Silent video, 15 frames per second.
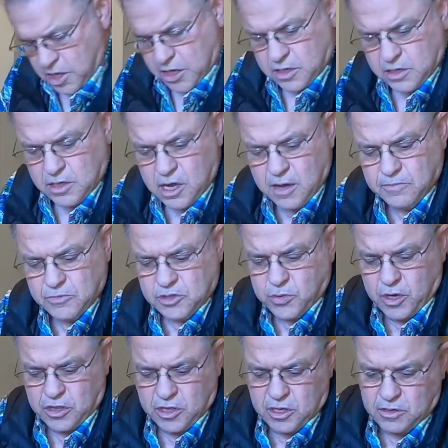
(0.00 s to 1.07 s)
that comes
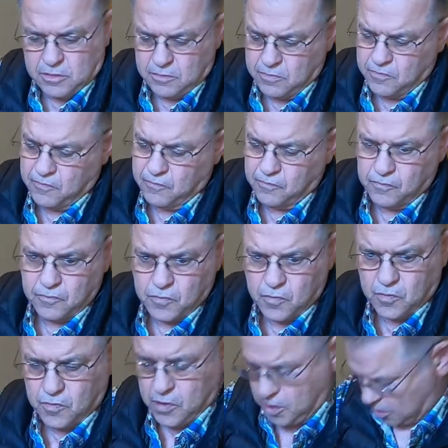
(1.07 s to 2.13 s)
with it.
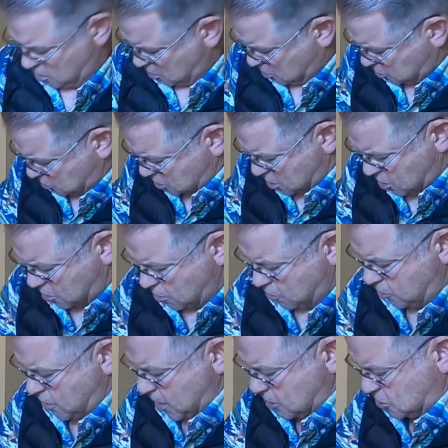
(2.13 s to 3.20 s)

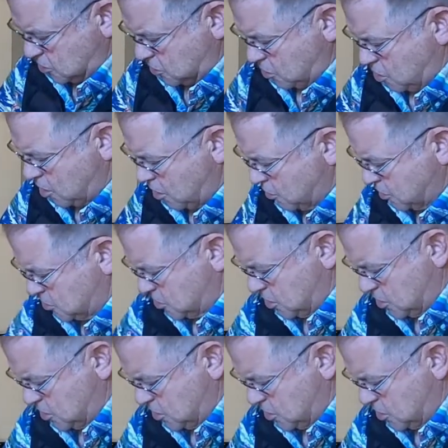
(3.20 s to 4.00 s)
So that's all that's